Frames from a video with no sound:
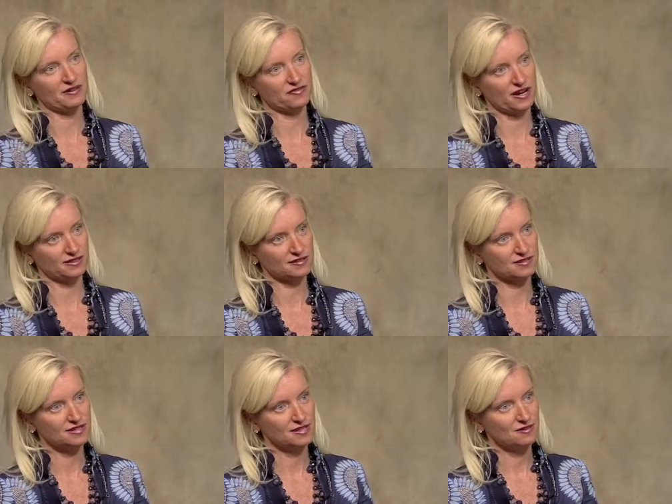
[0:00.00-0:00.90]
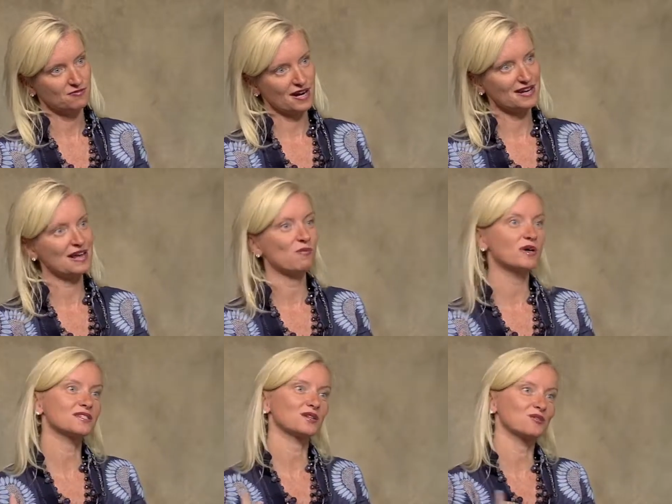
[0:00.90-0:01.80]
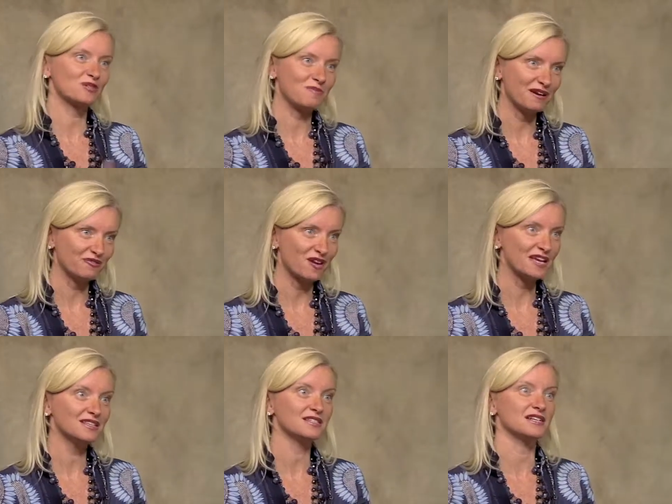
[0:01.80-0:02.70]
friends right? And once it goes to my friends,